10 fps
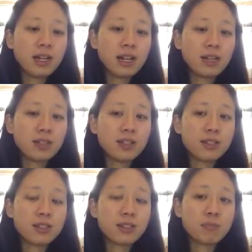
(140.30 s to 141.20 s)
and
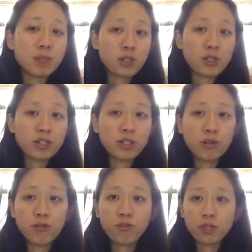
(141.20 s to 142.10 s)
the budget
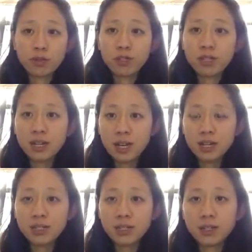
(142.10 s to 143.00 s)
still feels
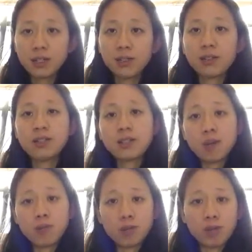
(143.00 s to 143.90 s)
tight, it's
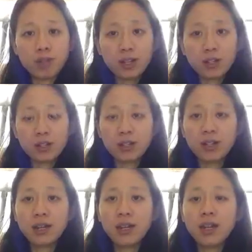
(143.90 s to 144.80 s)
time for reflection.